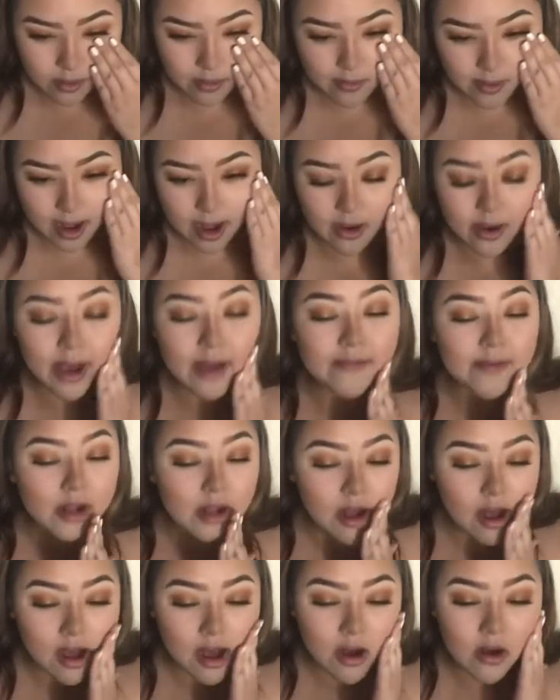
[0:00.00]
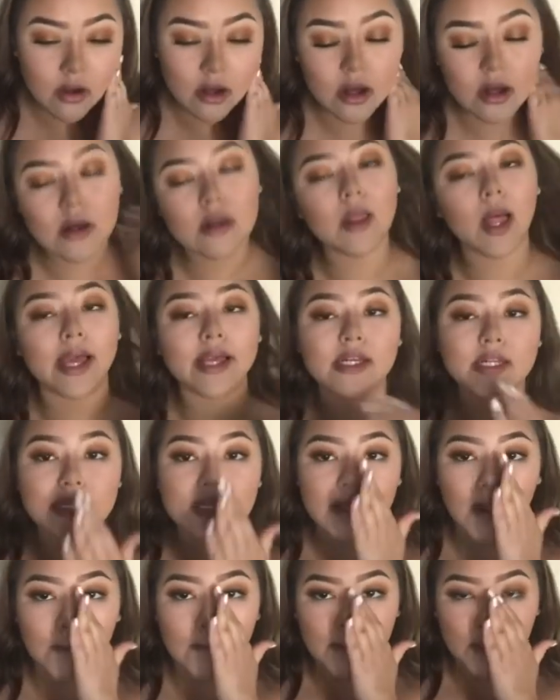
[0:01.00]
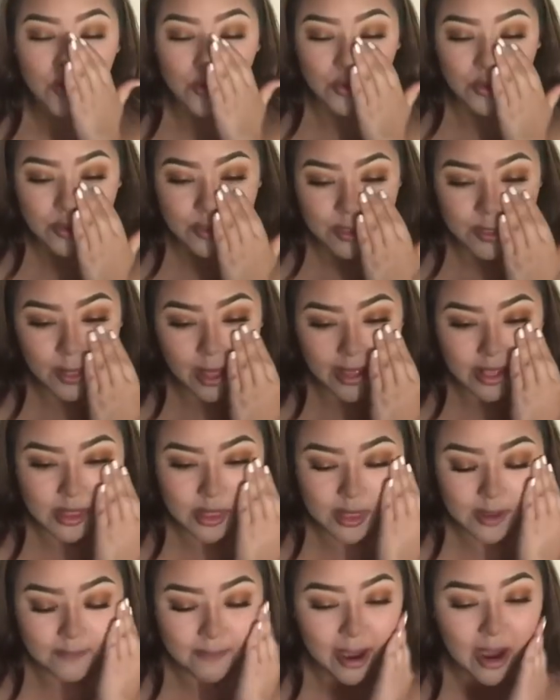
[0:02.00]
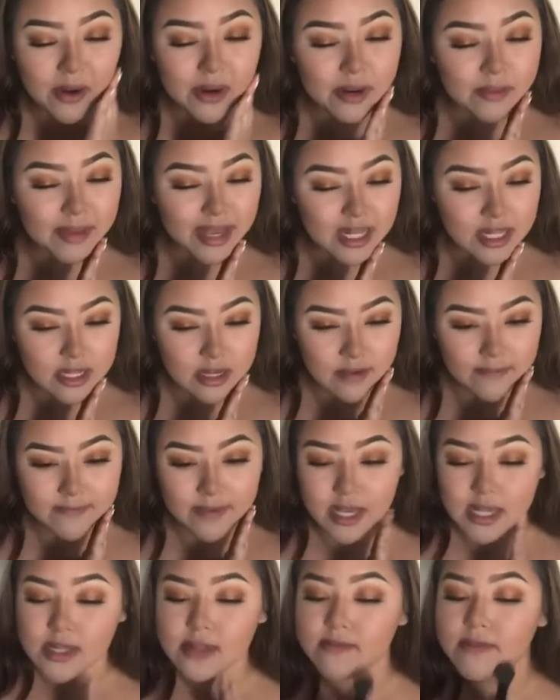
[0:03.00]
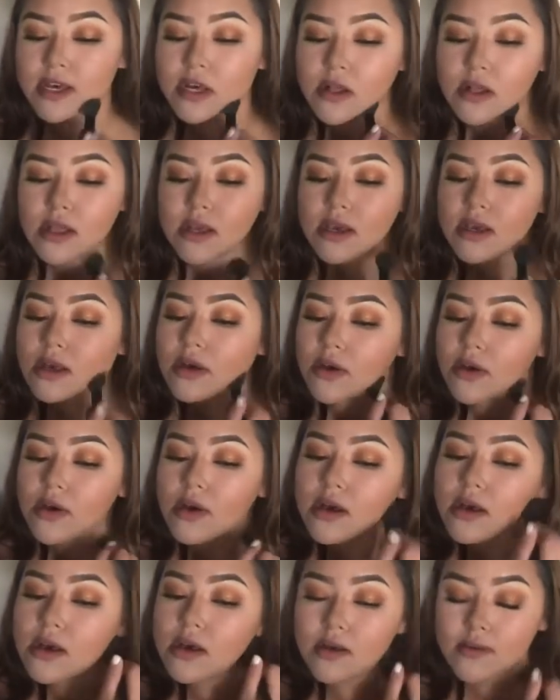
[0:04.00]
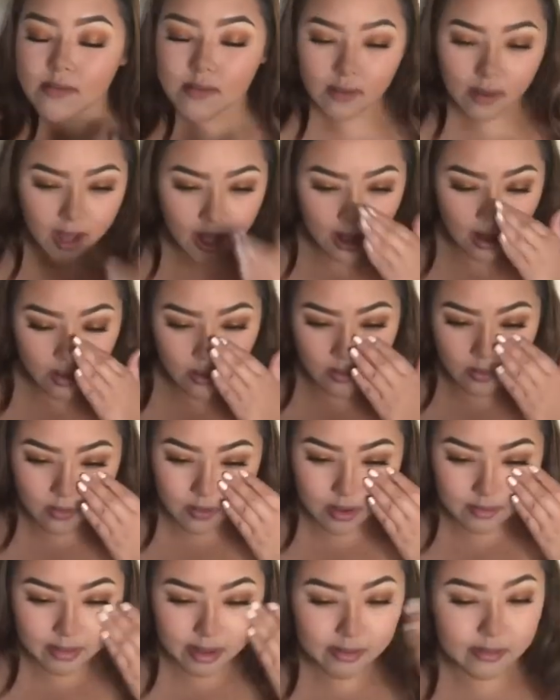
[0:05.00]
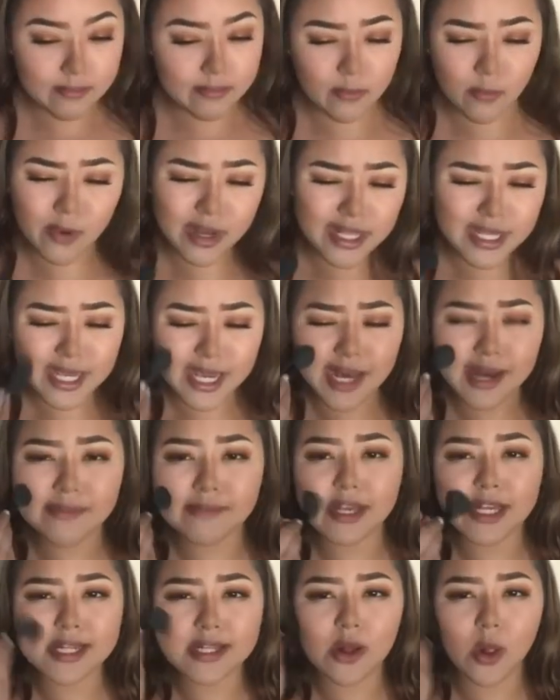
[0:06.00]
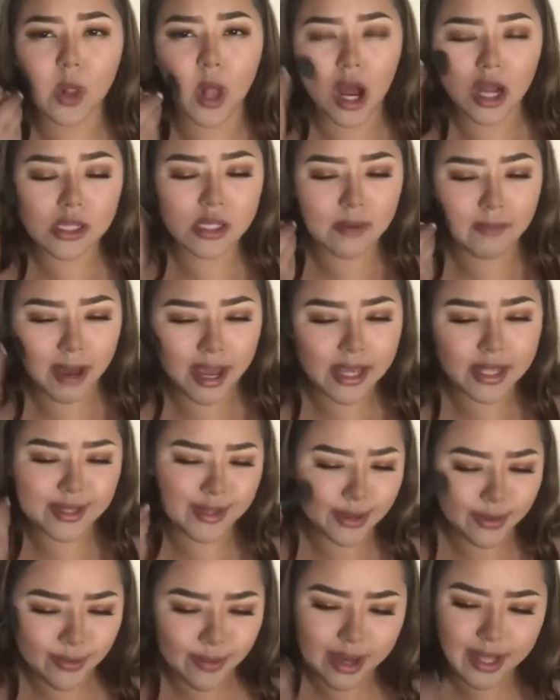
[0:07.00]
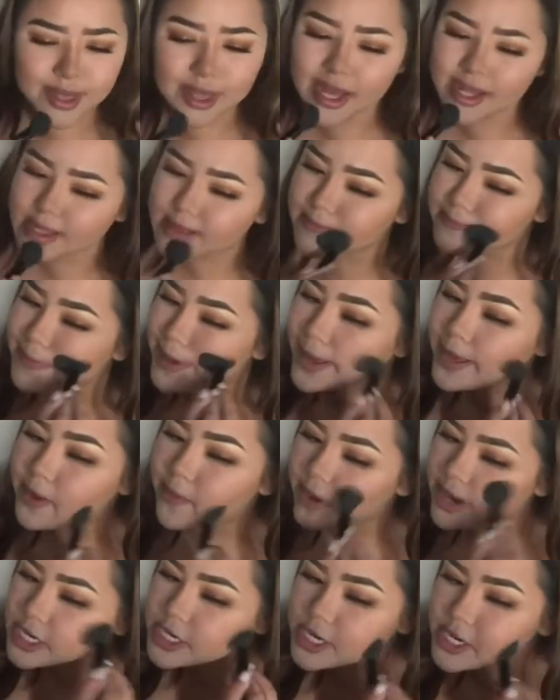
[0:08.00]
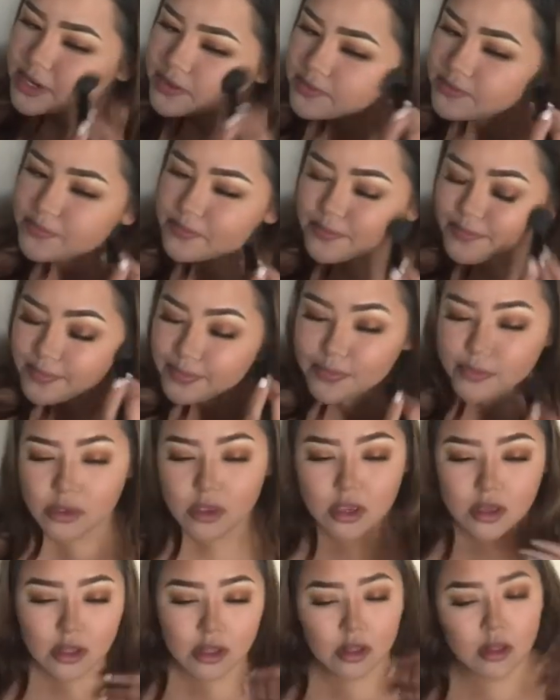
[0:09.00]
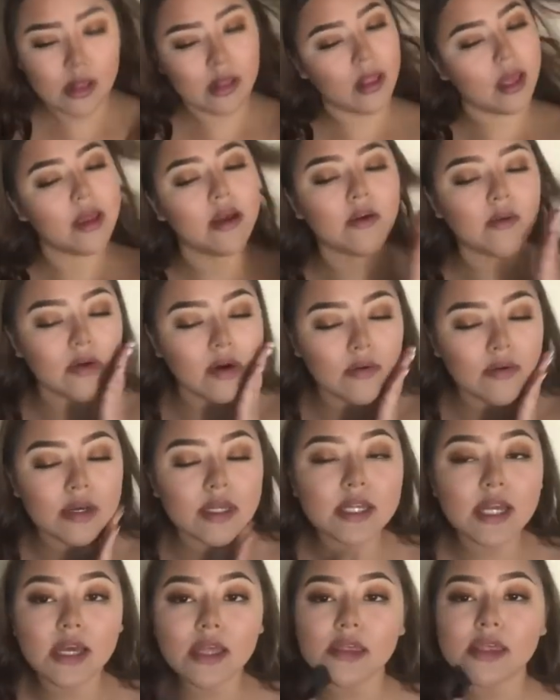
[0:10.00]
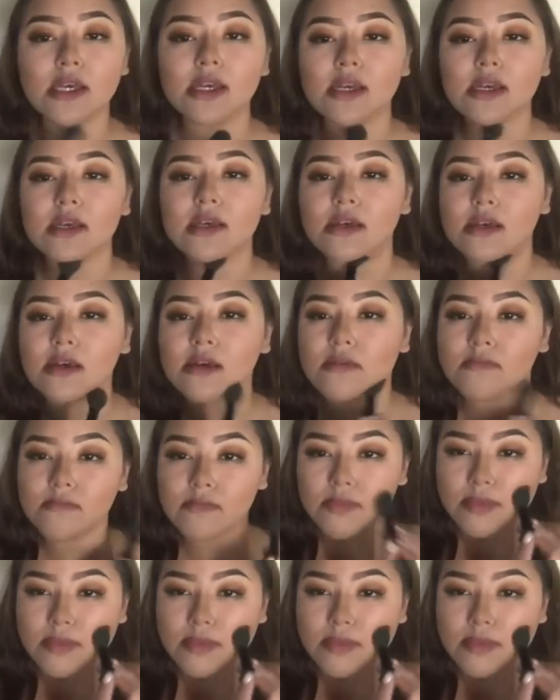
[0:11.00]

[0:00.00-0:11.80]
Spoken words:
Wow, I forgot how, like, smooth, like, the powder makes your face feel. Wow, what took me so long to buy a new one? That's my question. Like, what was I thinking?